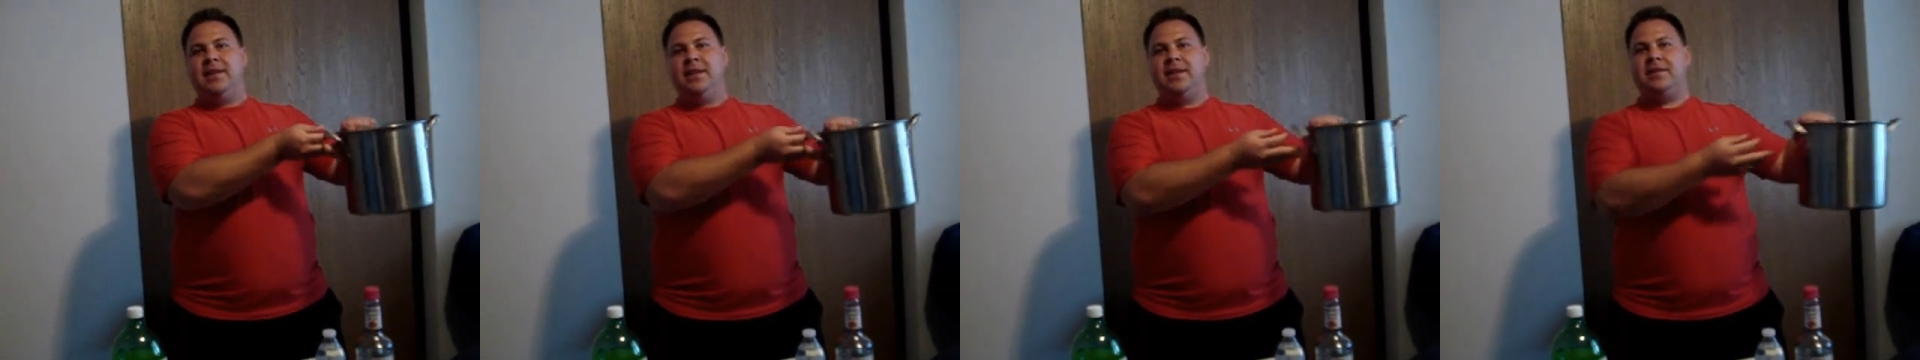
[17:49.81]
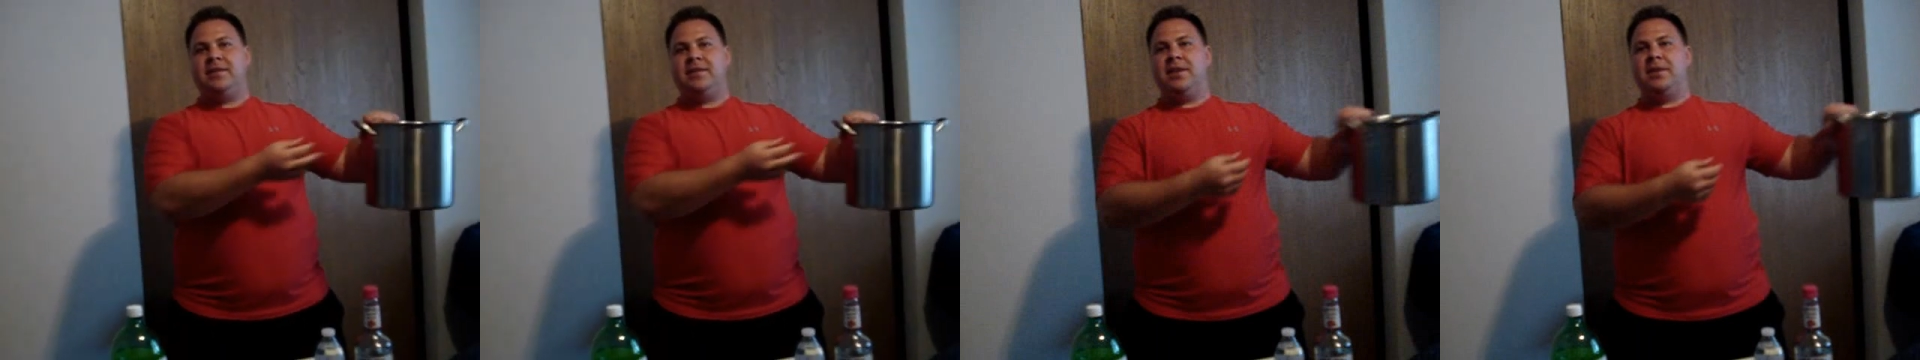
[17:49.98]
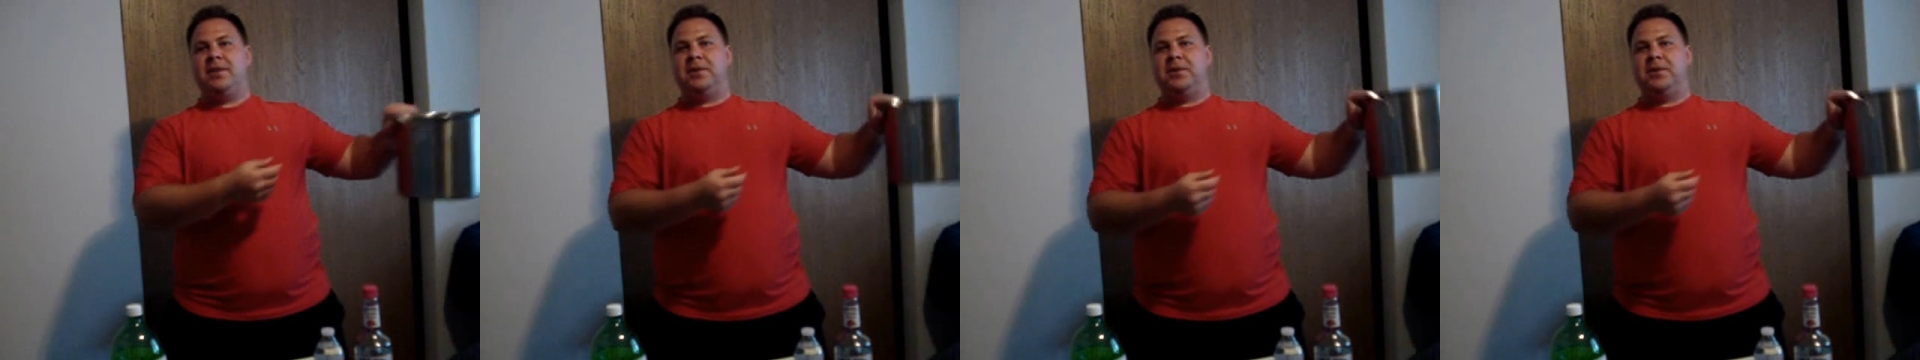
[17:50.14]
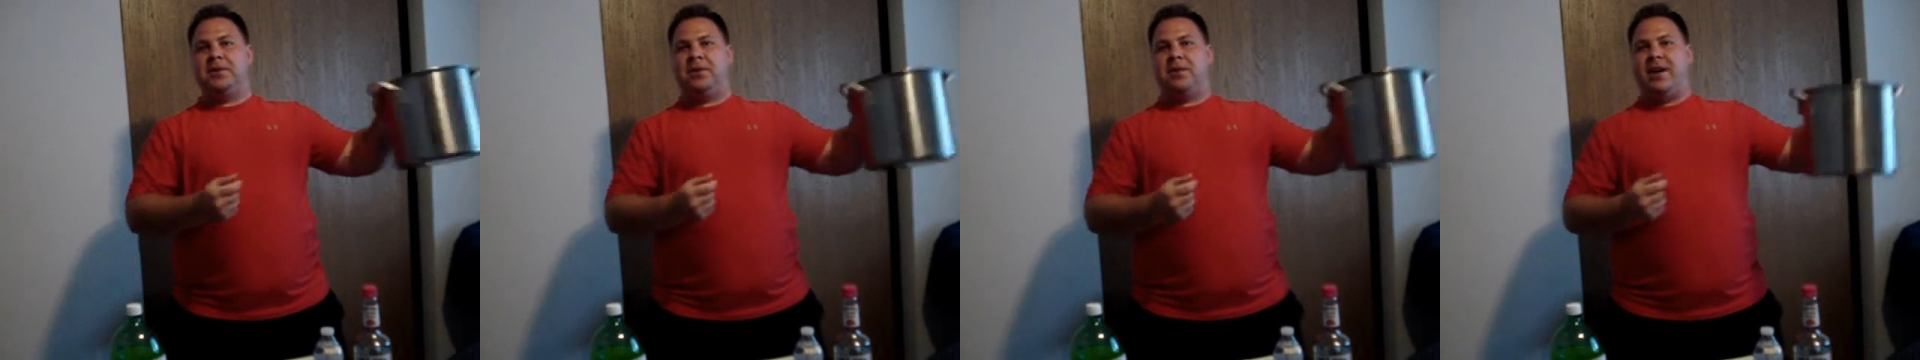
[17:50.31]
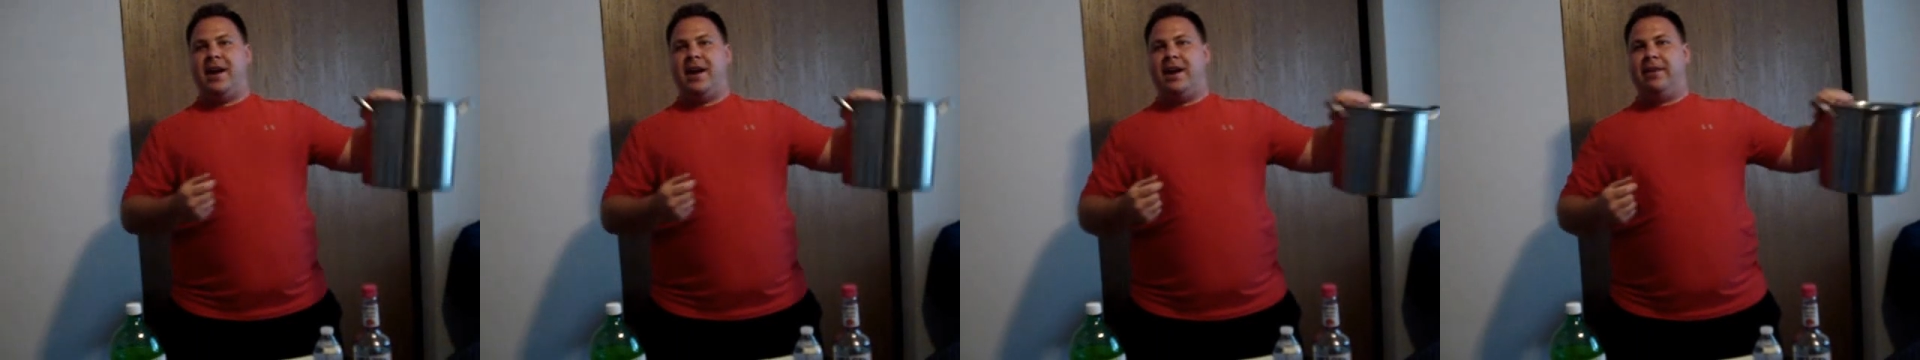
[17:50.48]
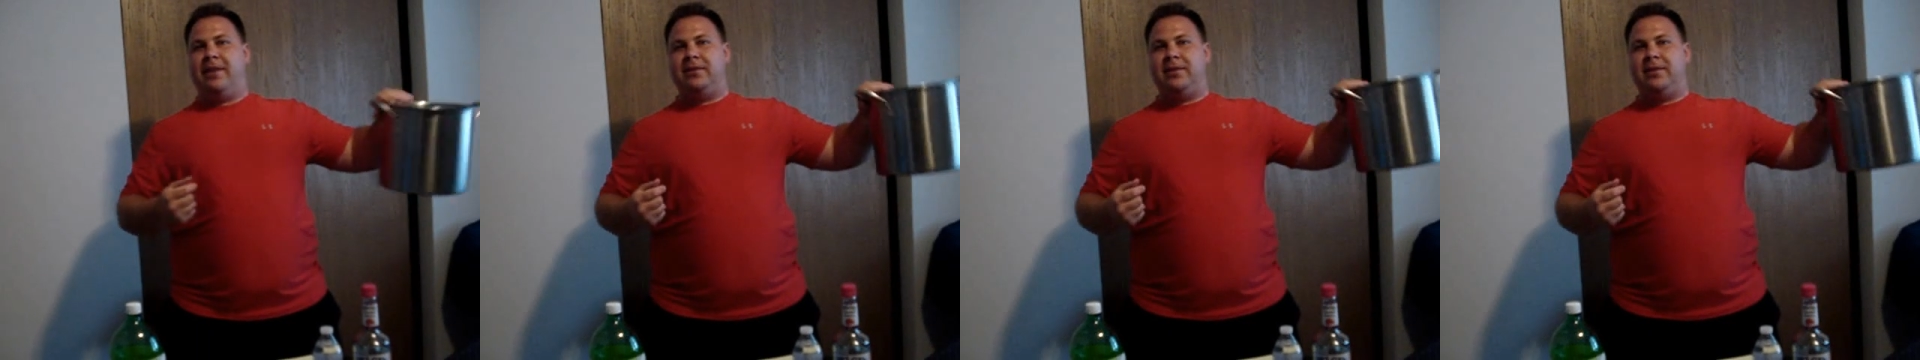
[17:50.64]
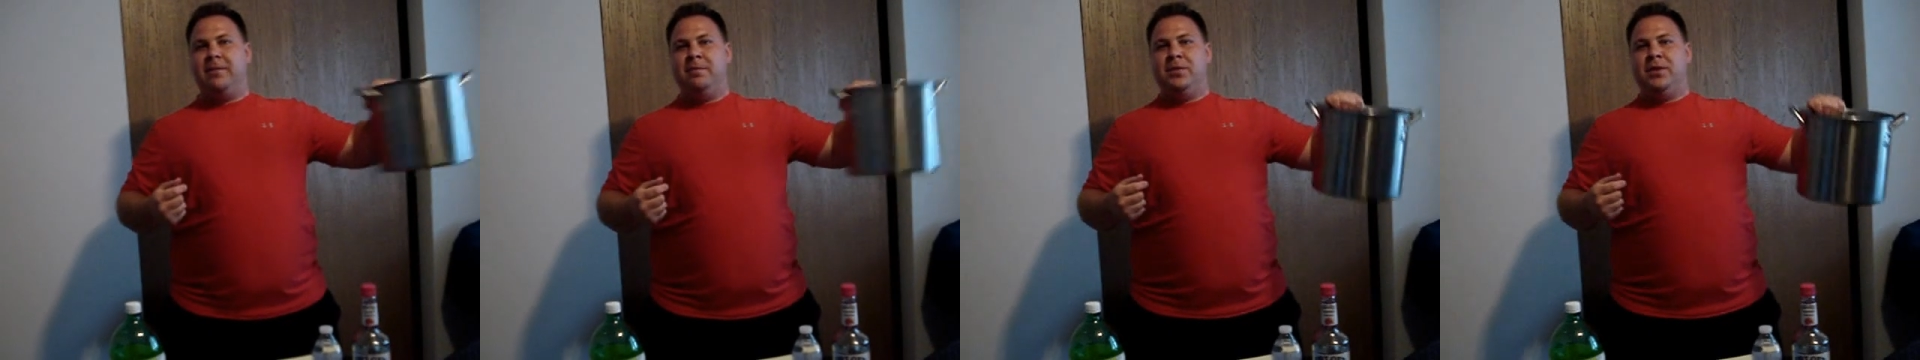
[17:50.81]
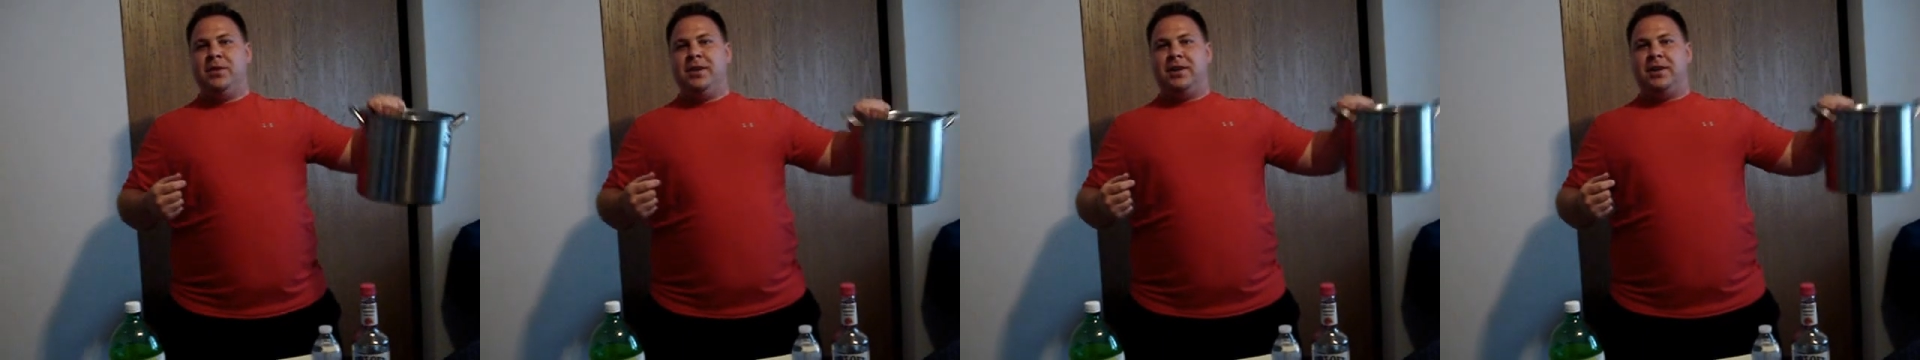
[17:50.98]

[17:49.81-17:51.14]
his other draft,